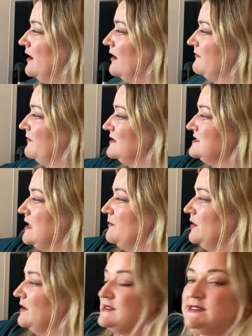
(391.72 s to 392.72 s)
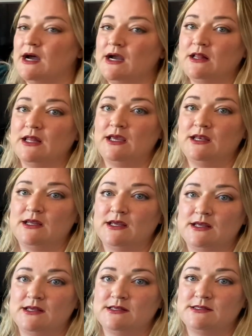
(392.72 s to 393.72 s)
for example, xylene
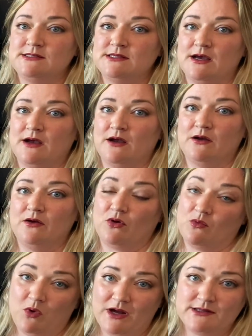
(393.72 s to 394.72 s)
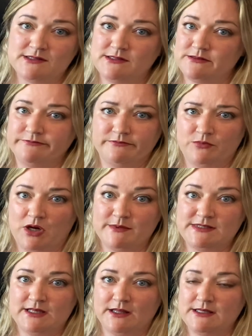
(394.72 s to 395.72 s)
is, or was, probably
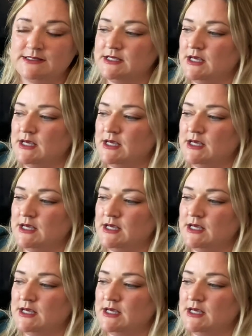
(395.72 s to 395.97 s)
still is,